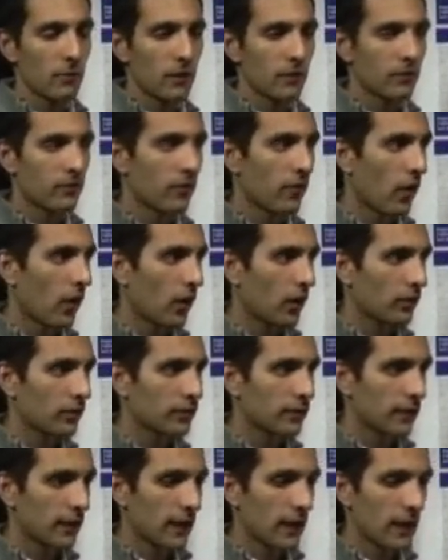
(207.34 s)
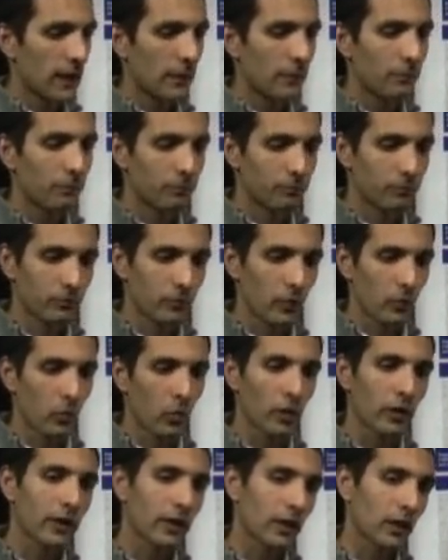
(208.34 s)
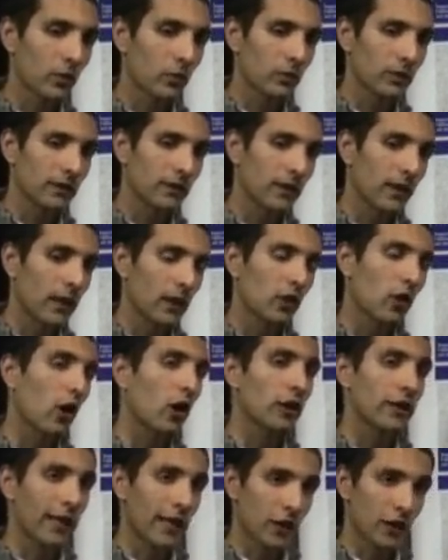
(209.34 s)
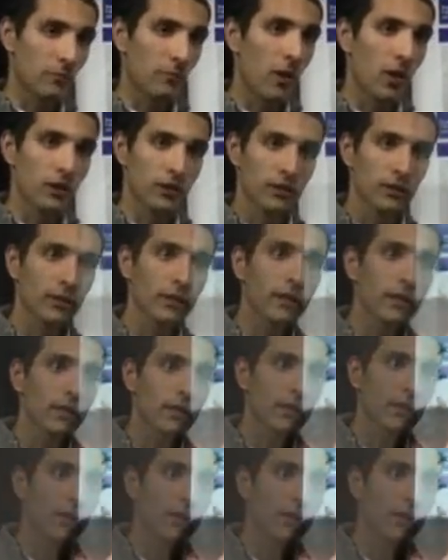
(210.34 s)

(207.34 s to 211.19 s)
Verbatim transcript: involved working with cardiac modeling.